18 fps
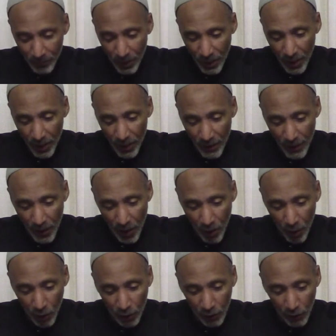
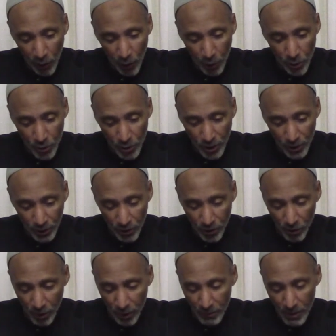their clergy. Do you
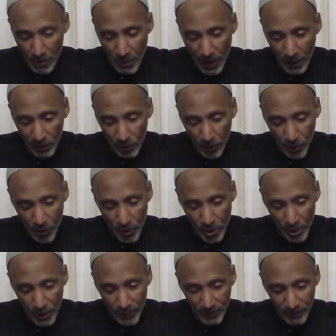know what I mean by
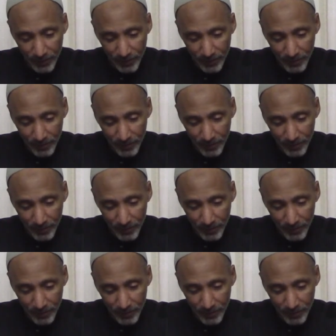clergy?